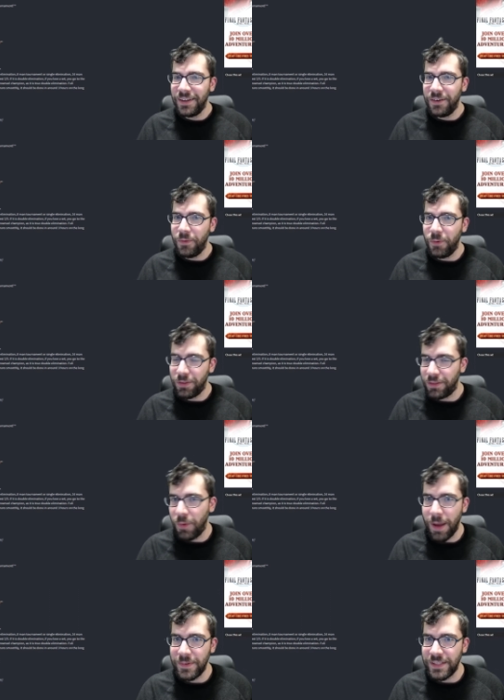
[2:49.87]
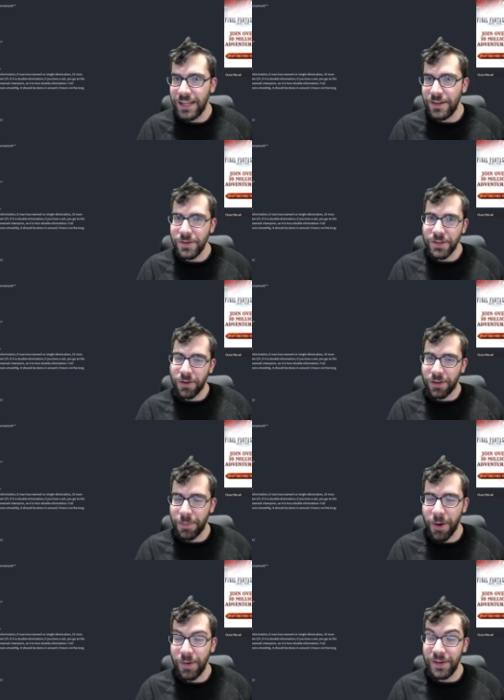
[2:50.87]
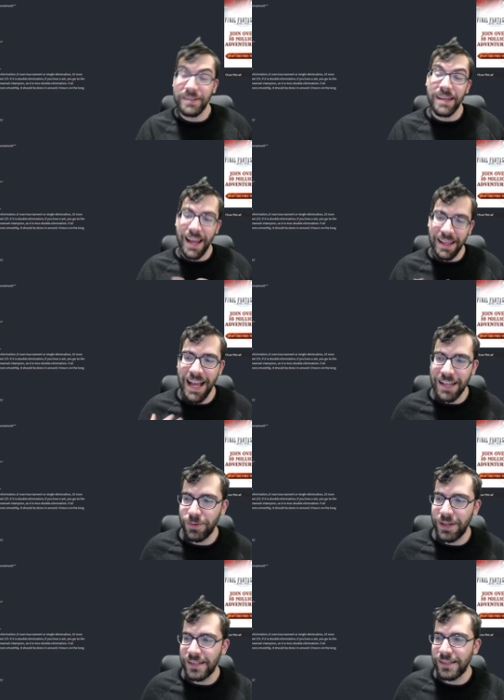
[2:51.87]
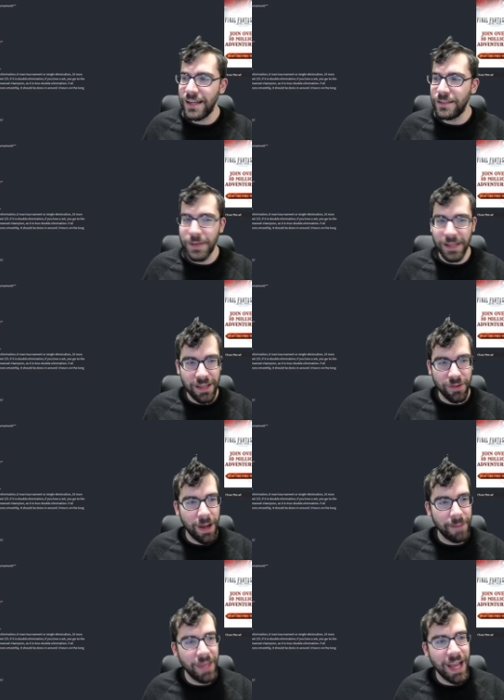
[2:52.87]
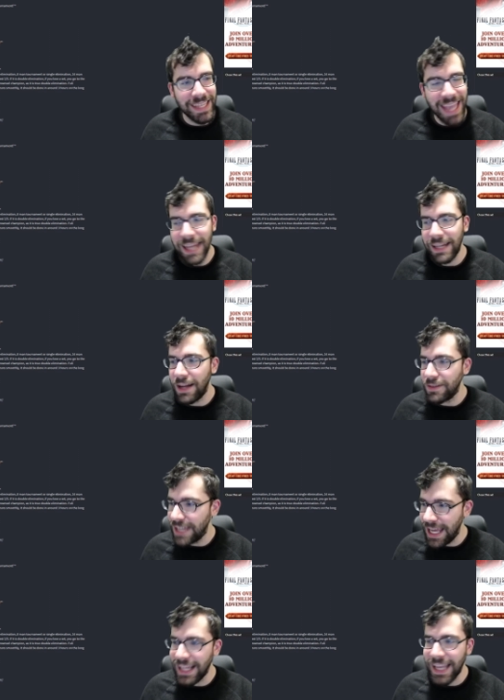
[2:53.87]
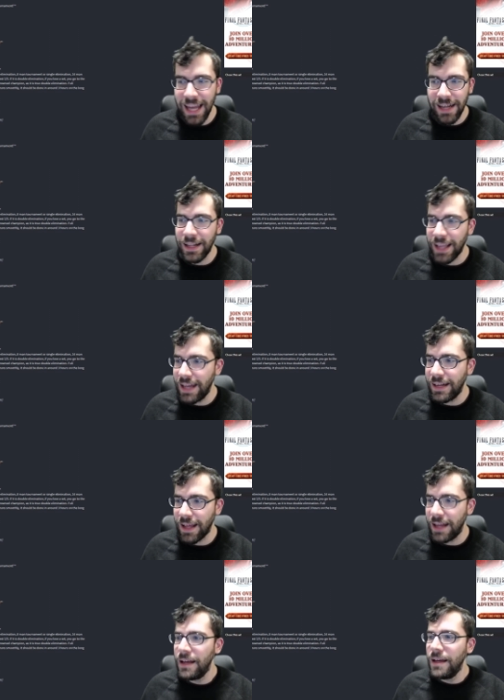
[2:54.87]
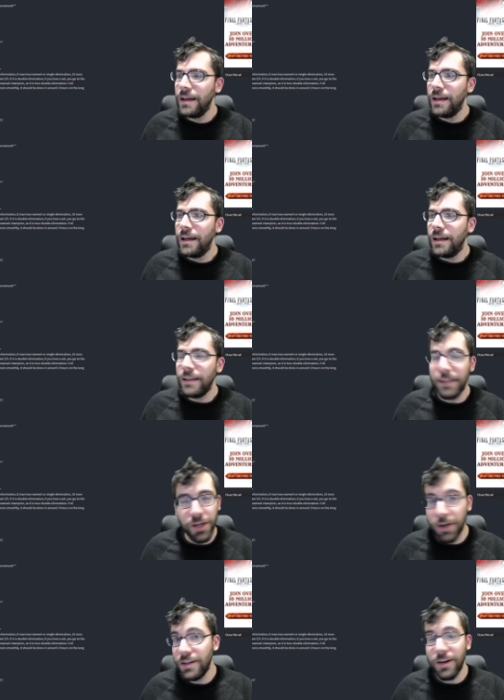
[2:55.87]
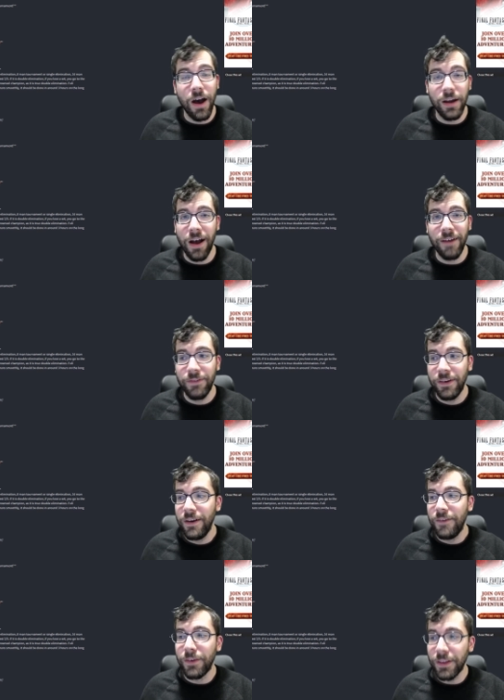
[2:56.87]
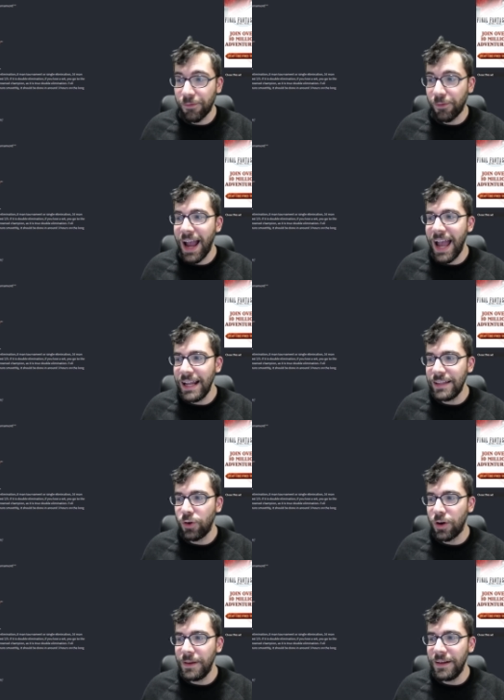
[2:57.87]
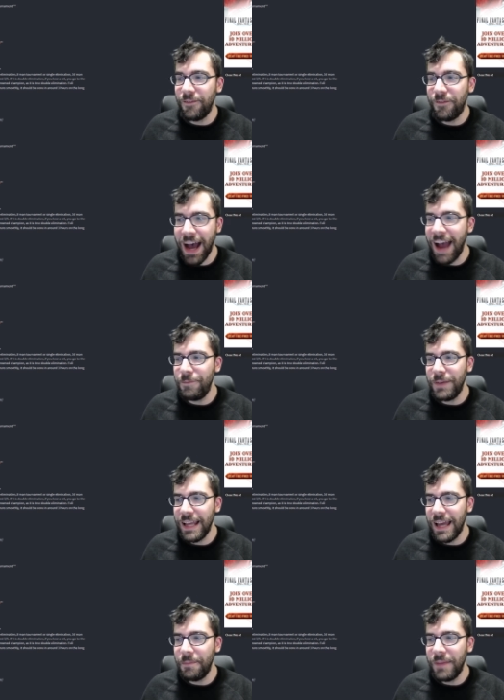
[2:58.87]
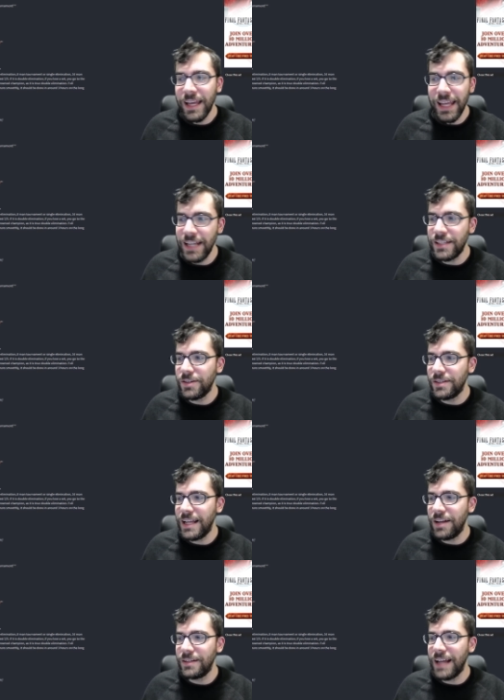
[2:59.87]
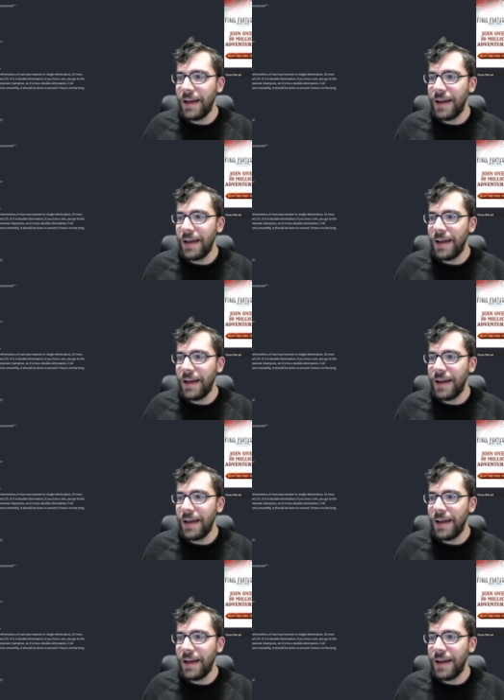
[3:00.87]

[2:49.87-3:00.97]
with the weapons they use or their opponents. And that's what excites me. Either way, again, and I'll say it again and again and again, you turn your H U D off for the Friday tournament, five P M Eastern Standard Time,